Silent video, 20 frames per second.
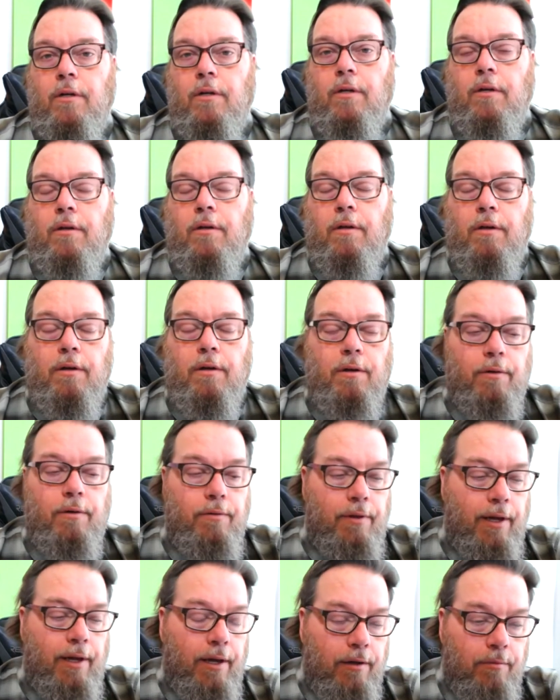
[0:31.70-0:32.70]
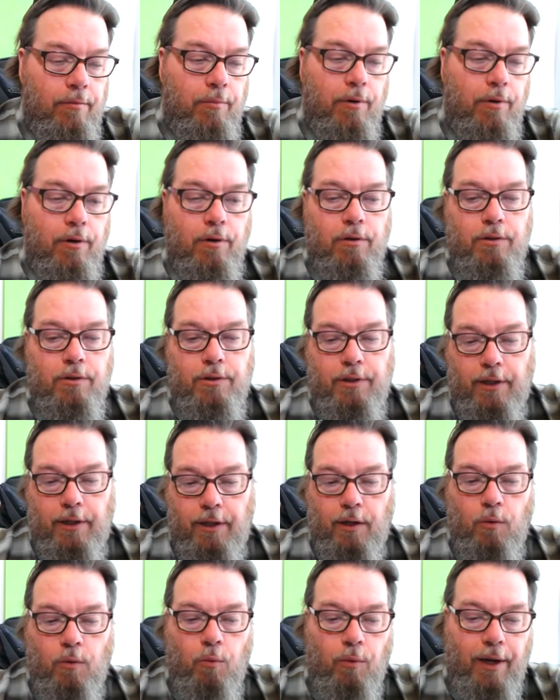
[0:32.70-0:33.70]
Uh, Edinburgh
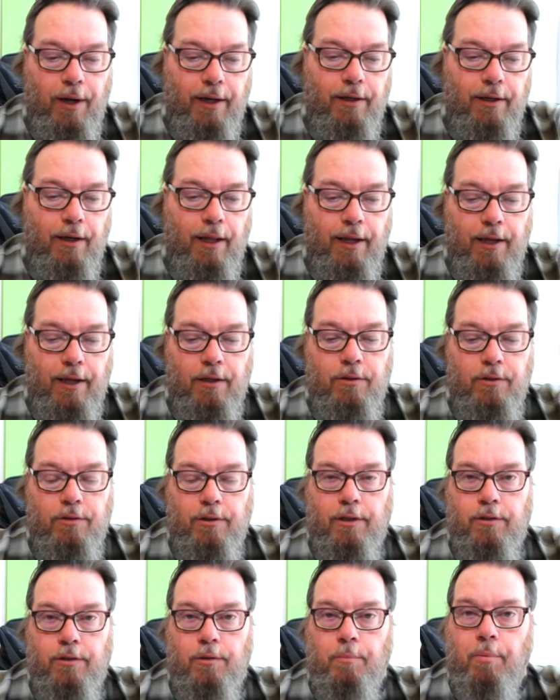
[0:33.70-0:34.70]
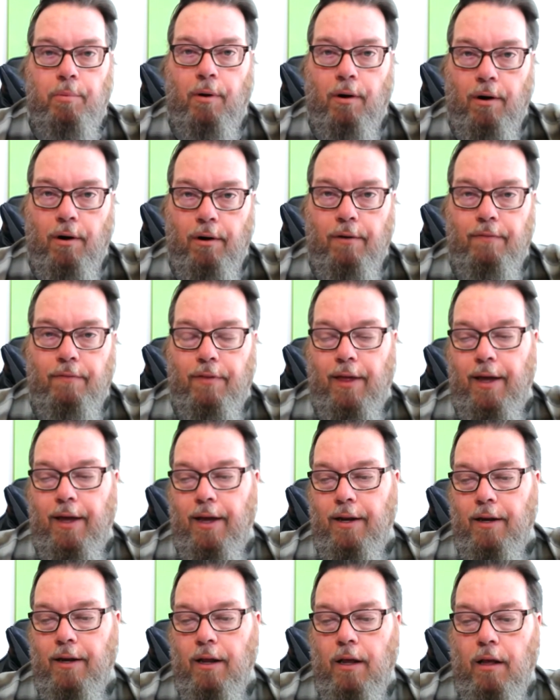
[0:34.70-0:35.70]
Scenic Wetlands is a part of
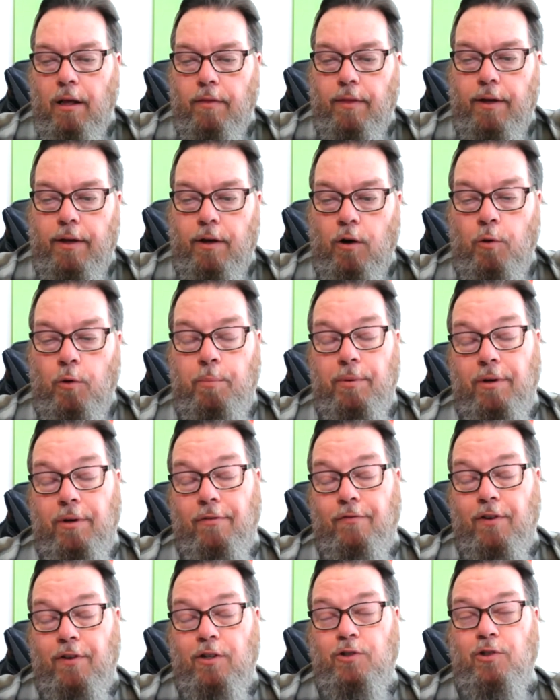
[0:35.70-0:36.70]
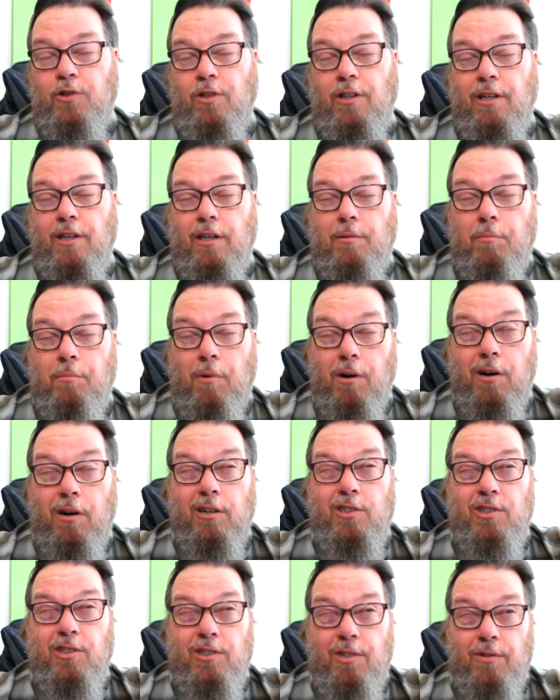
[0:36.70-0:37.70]
that. They opened officially in
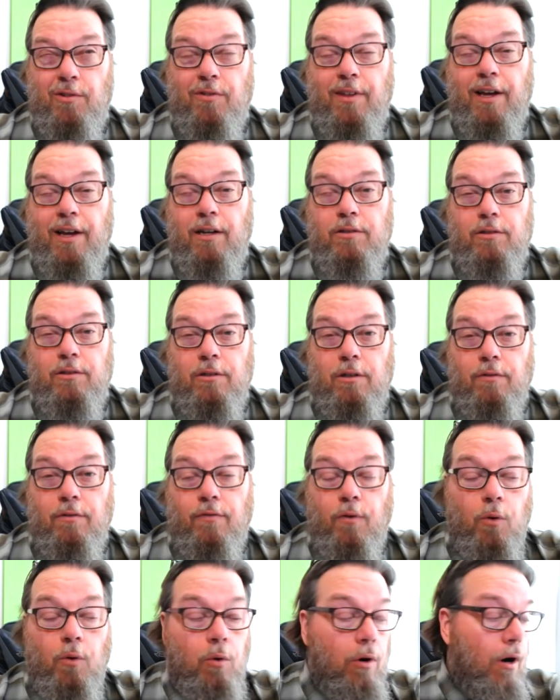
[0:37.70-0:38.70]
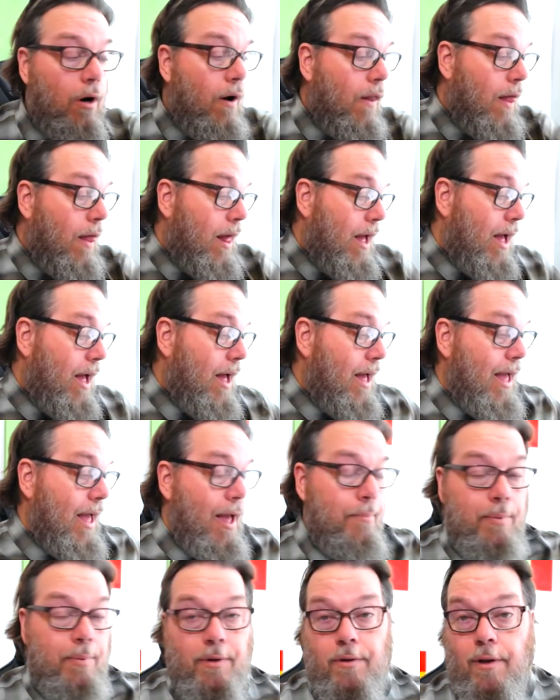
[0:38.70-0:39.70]
March two thousand four. I
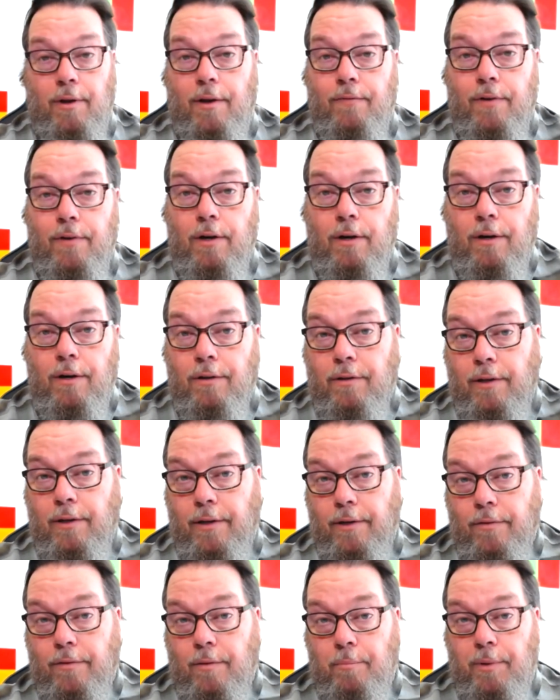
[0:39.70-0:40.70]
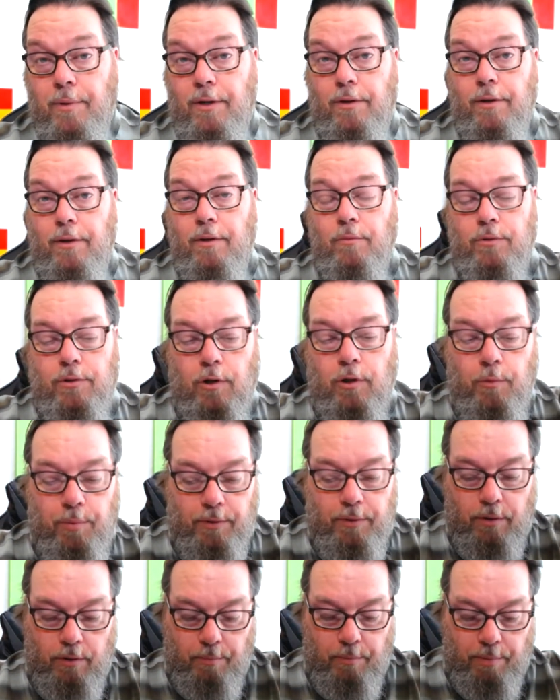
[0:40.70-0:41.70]
happened to have gone there. The building was open
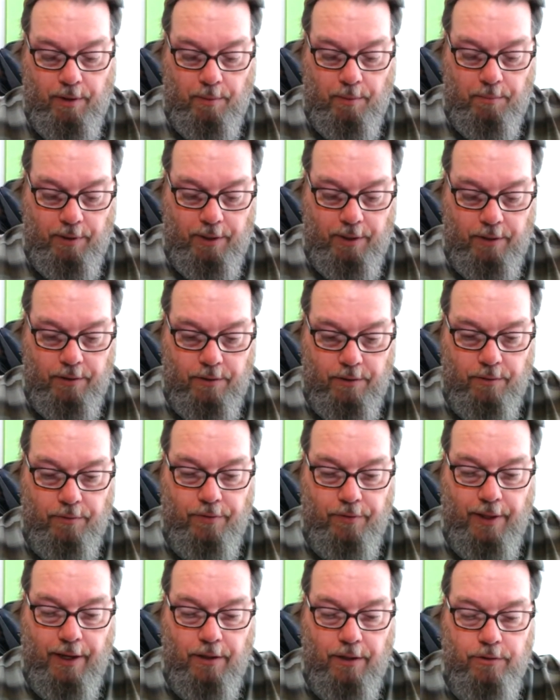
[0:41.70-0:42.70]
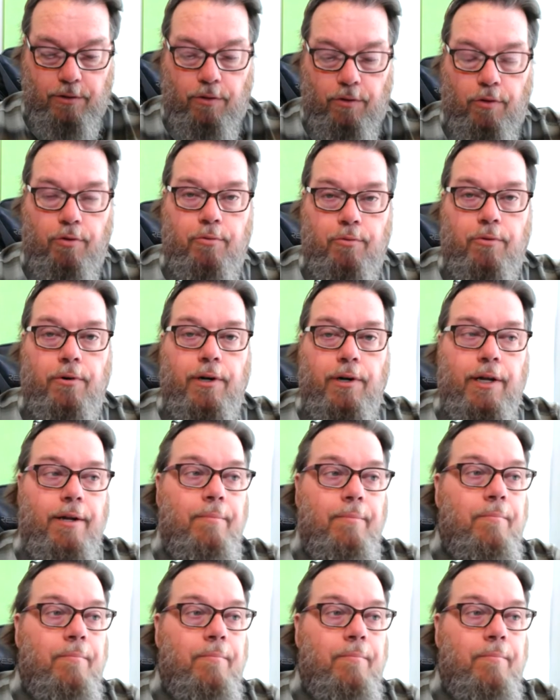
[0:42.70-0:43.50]
to the public in two thousand three.